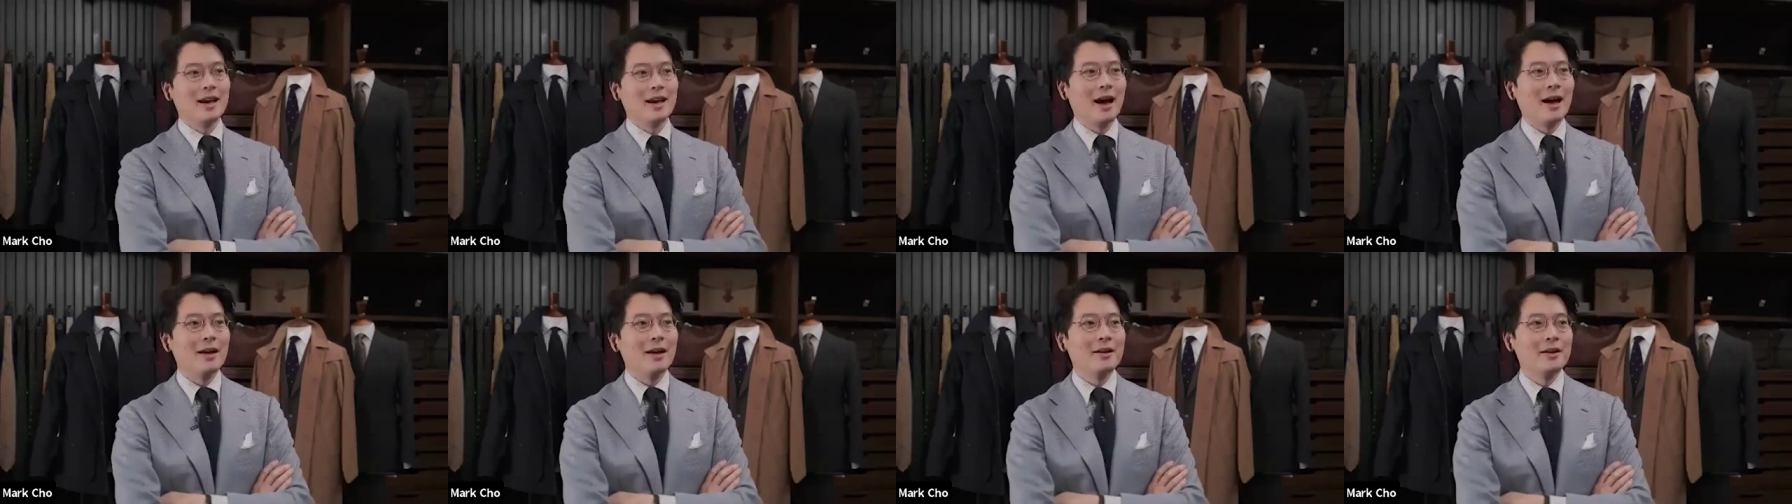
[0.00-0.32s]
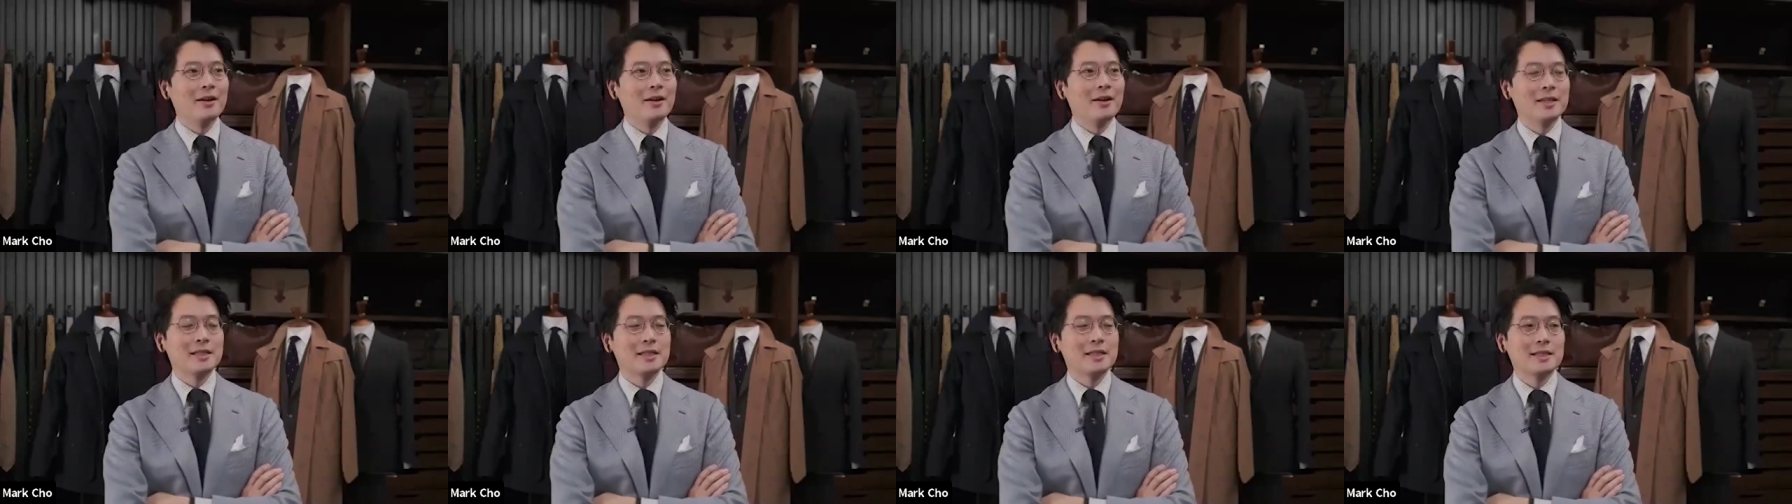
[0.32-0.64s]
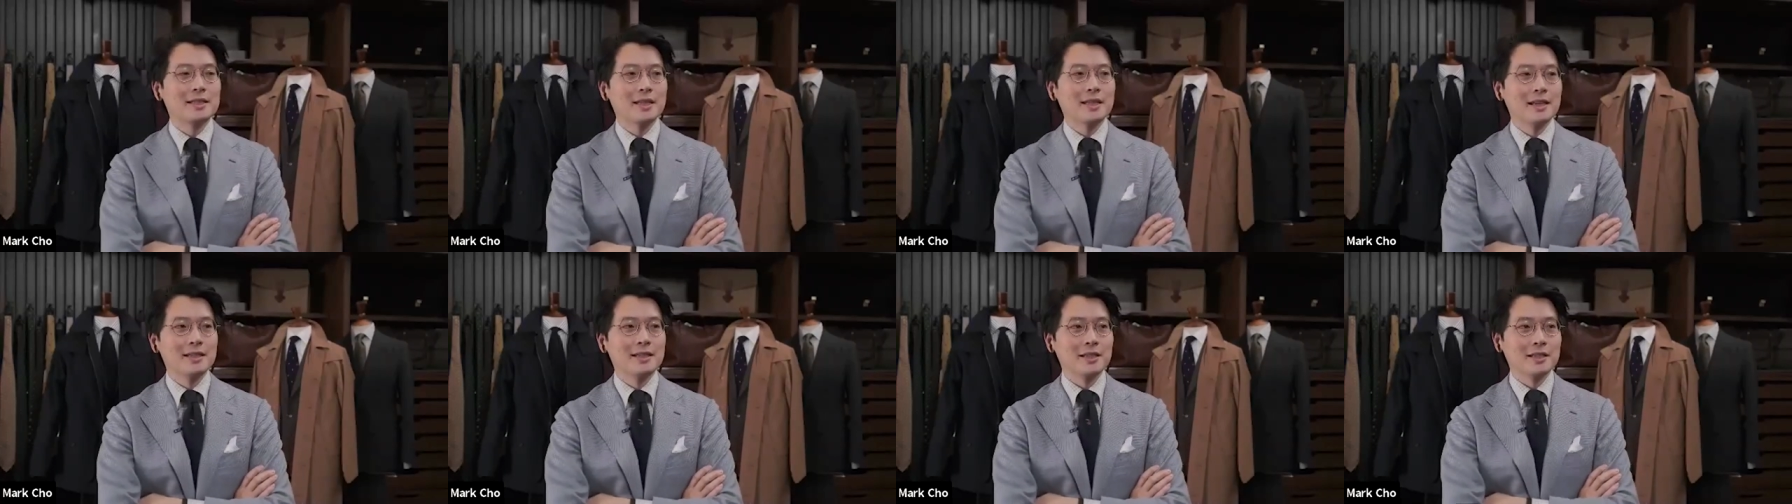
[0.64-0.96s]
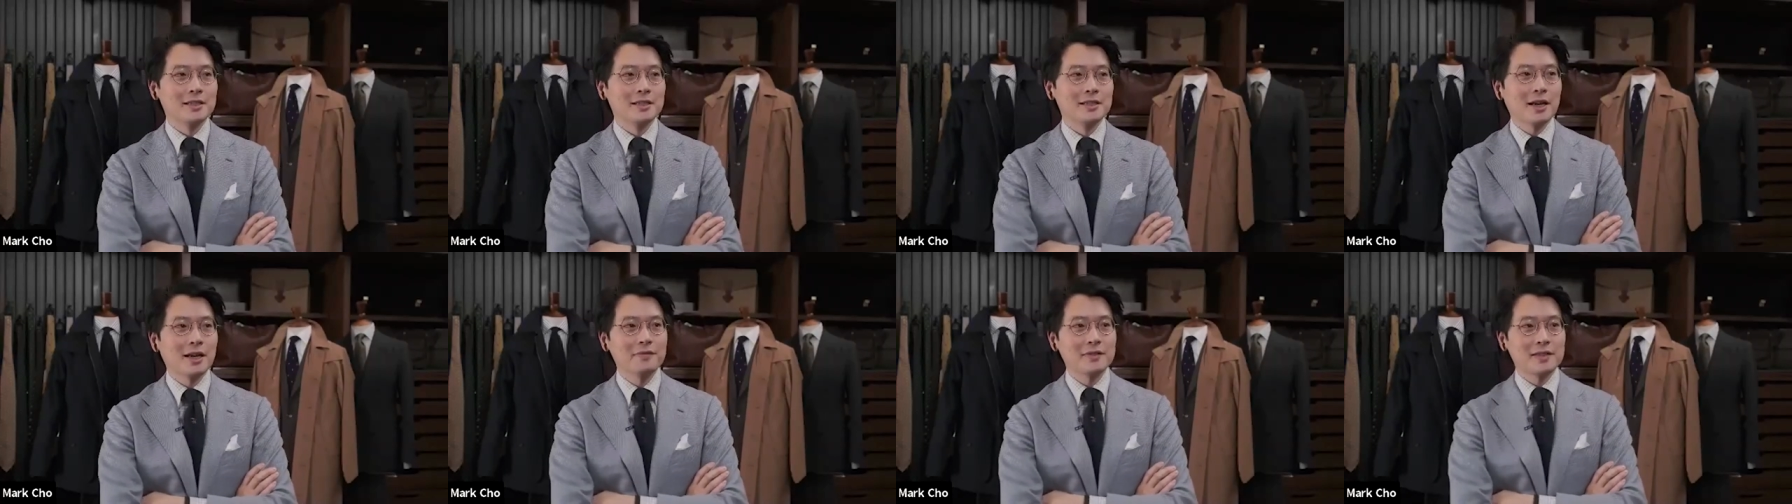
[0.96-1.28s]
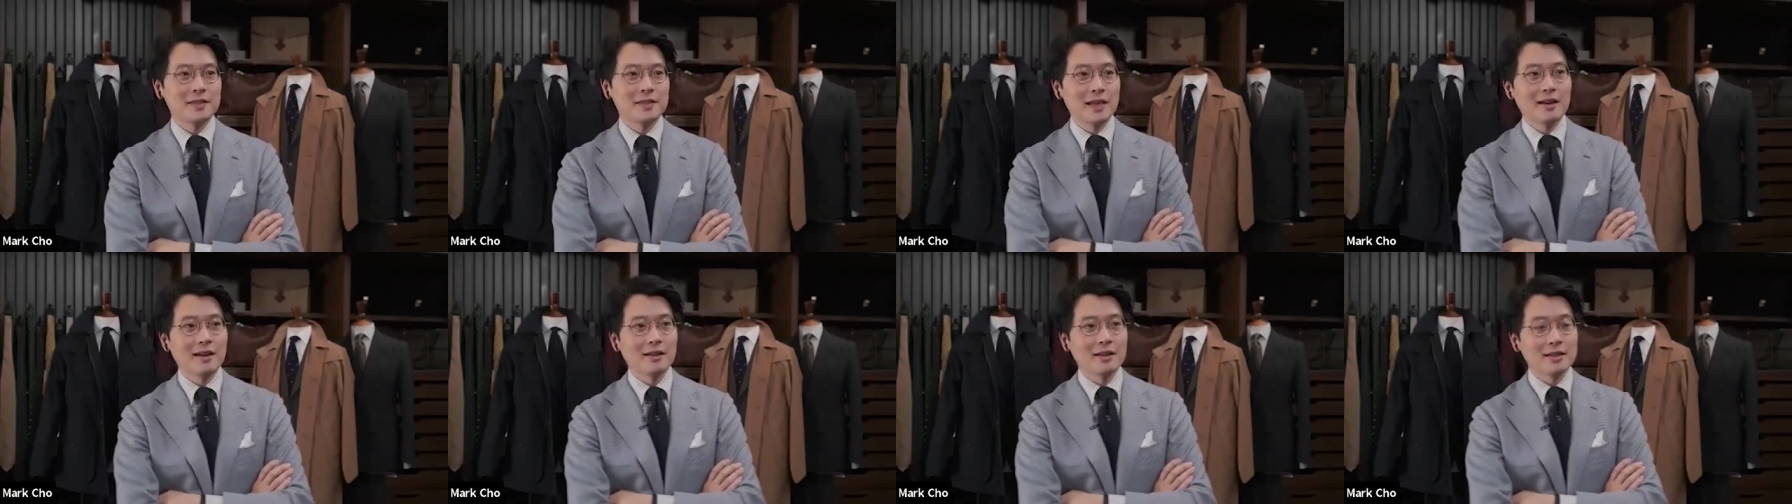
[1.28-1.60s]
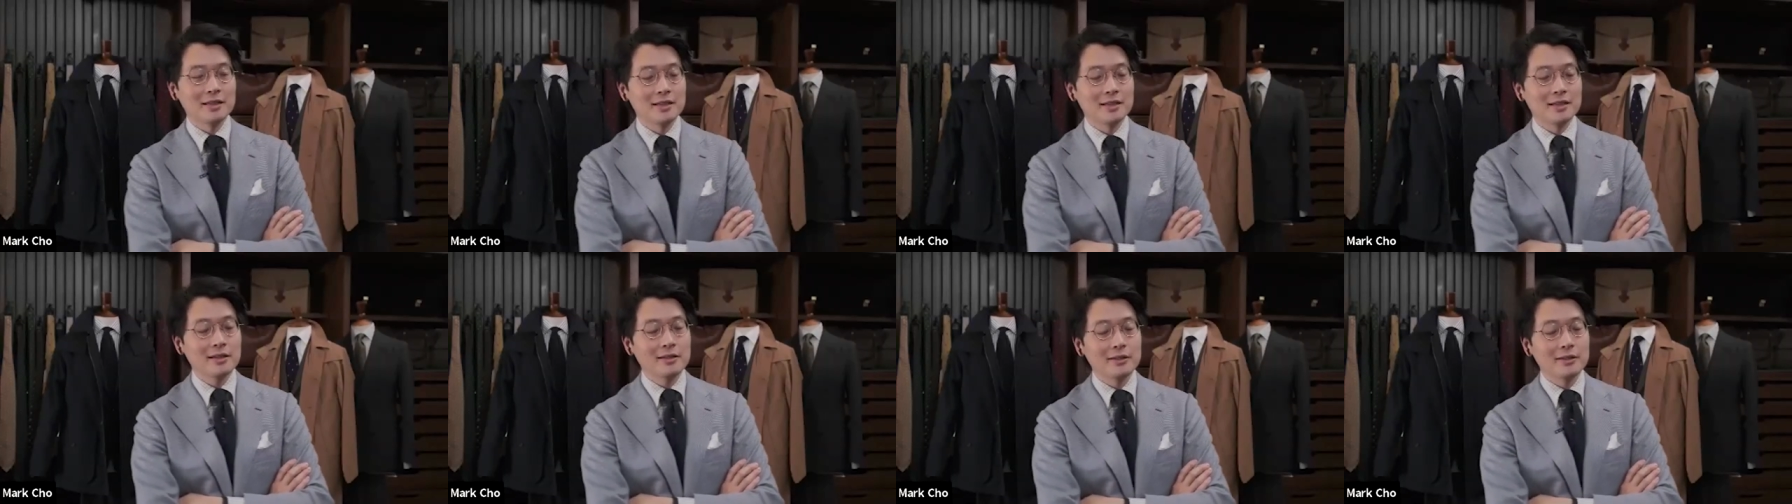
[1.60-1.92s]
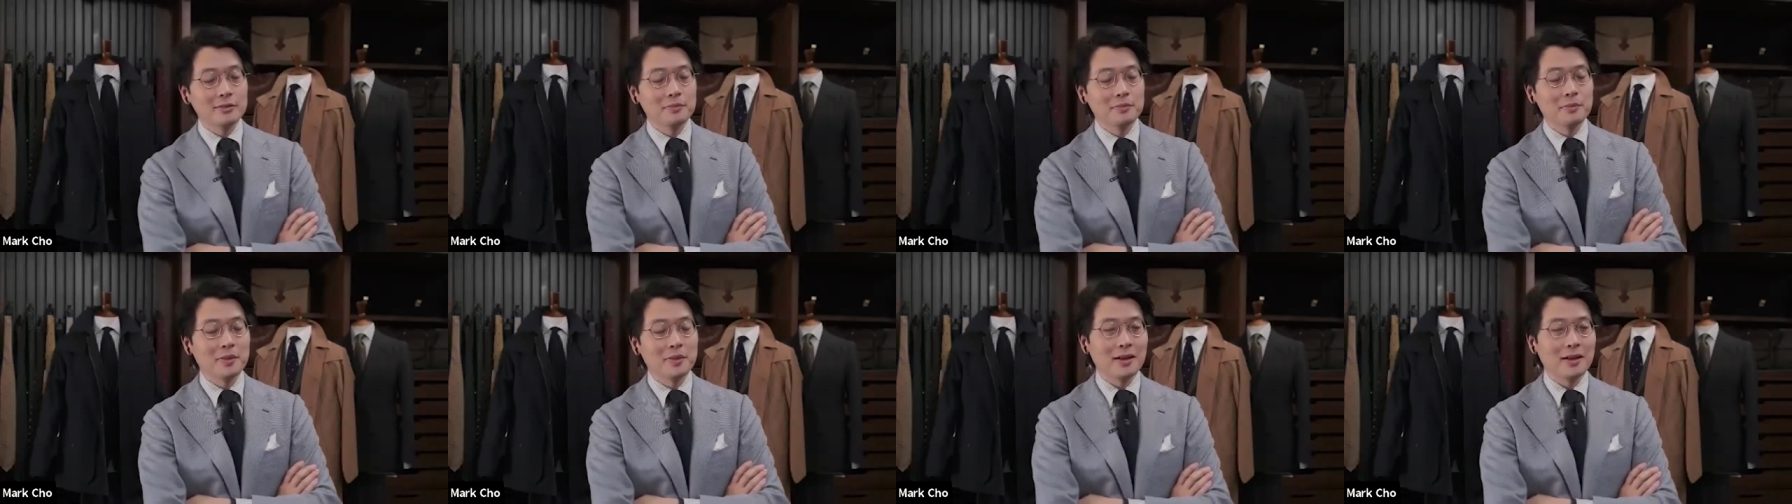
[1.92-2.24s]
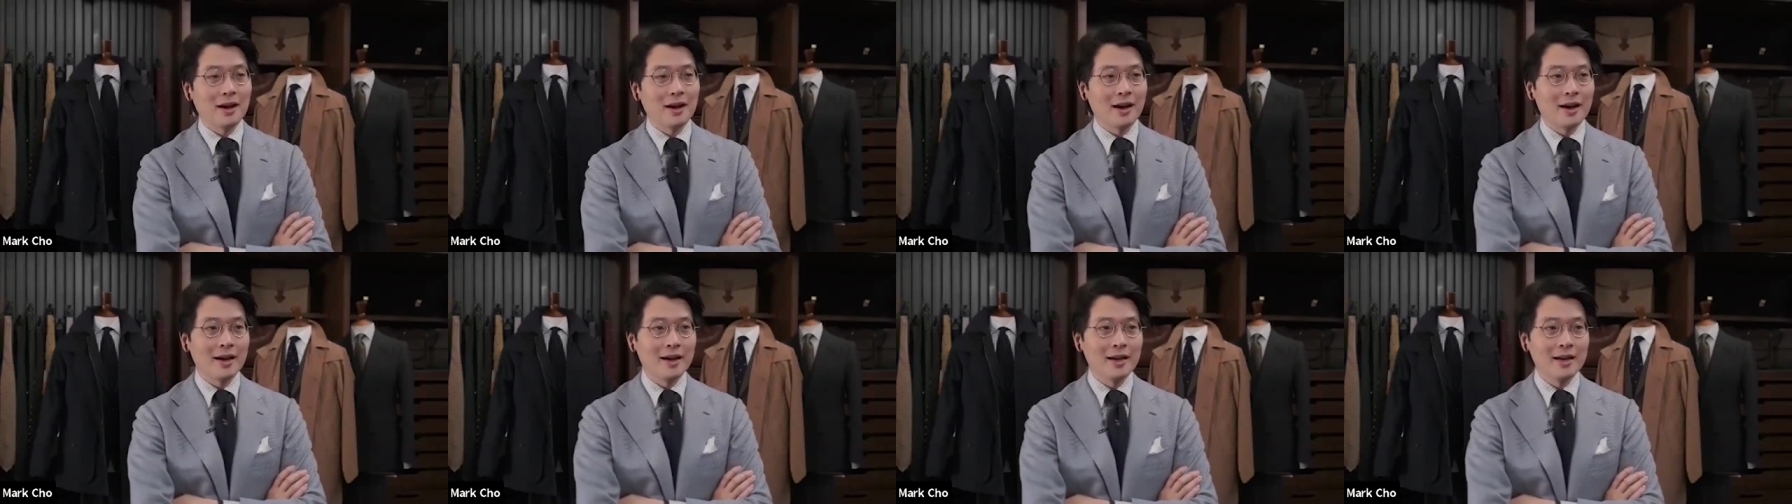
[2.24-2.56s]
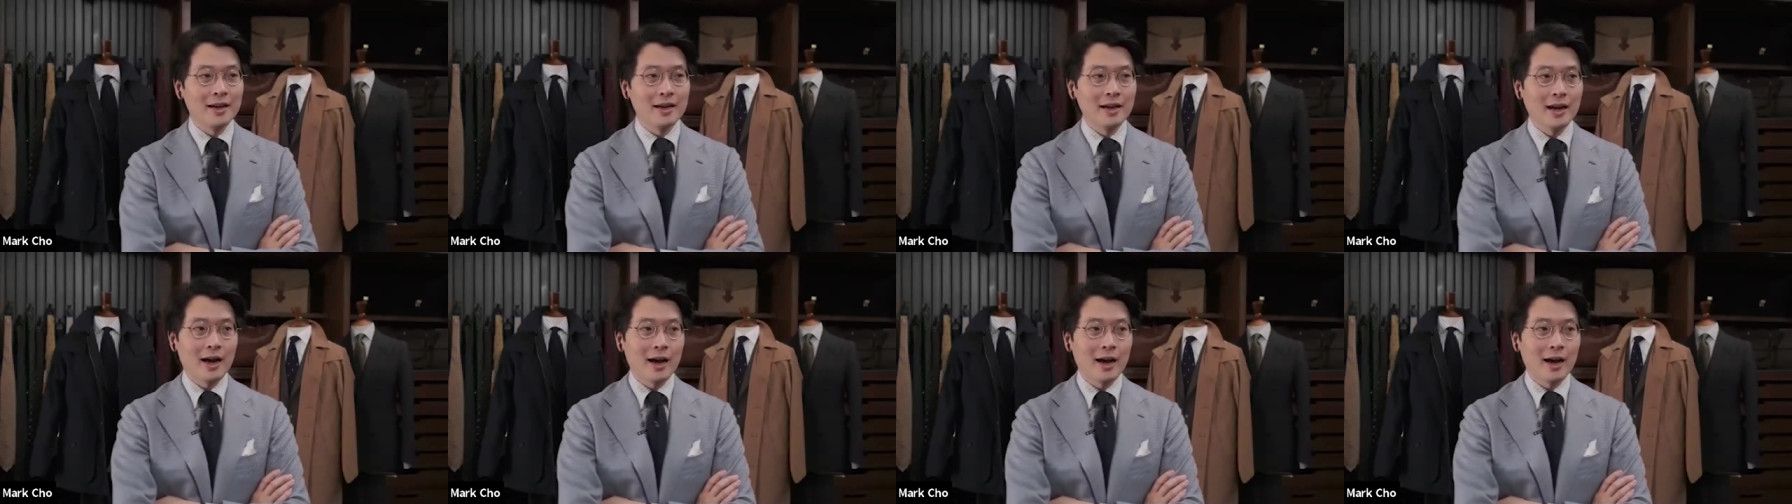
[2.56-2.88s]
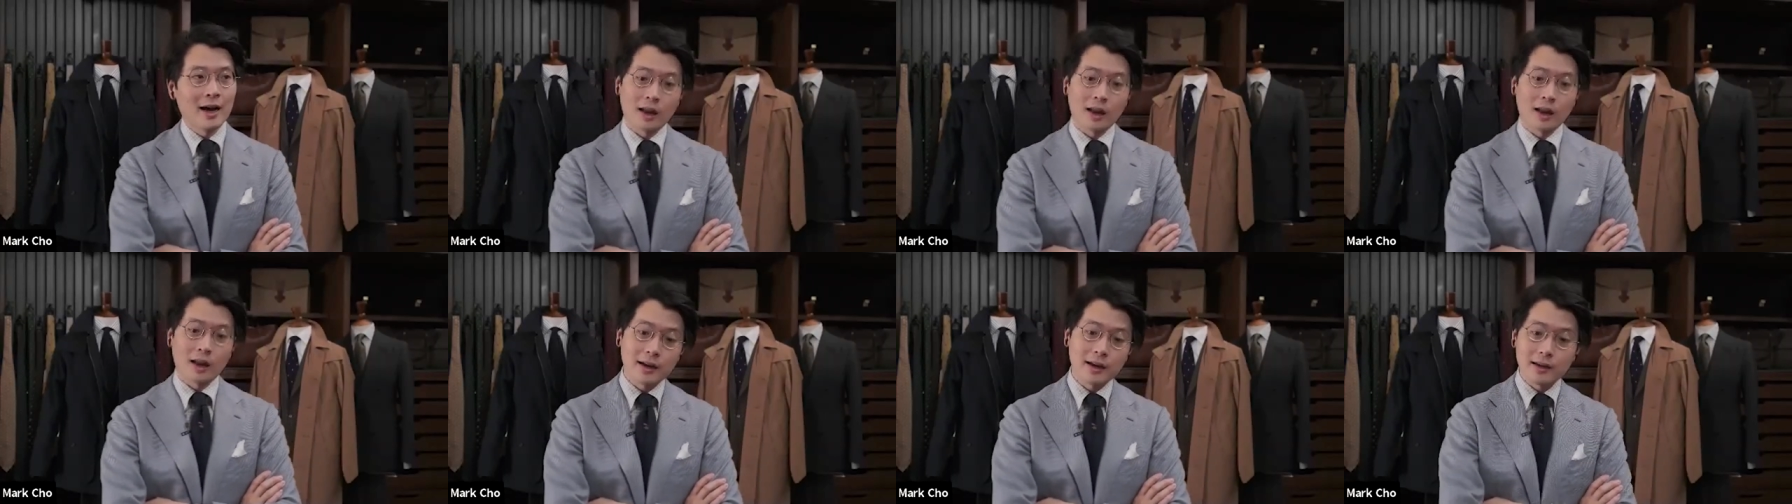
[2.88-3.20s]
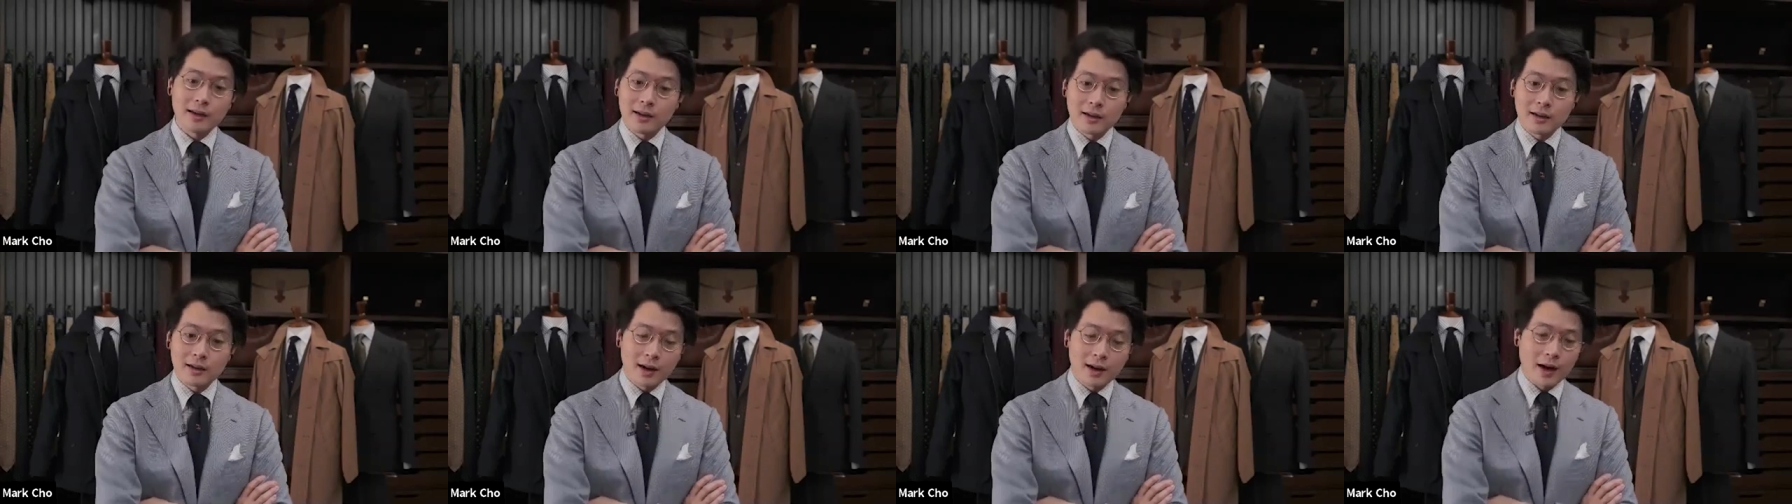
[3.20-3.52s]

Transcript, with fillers: I, it's it's a tough sell, I tell you, but I I like it.